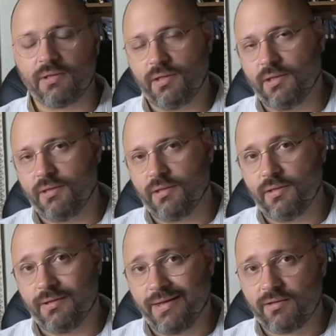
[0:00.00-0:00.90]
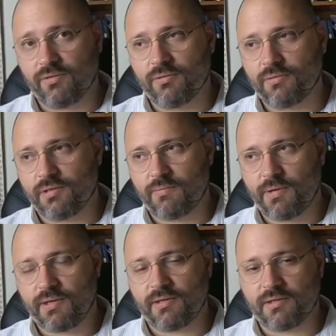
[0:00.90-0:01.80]
in the NATO as a
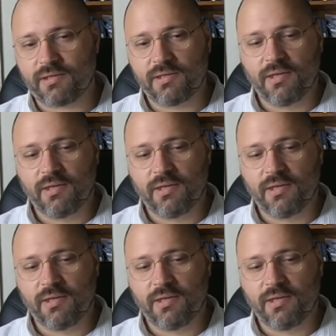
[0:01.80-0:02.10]
partners,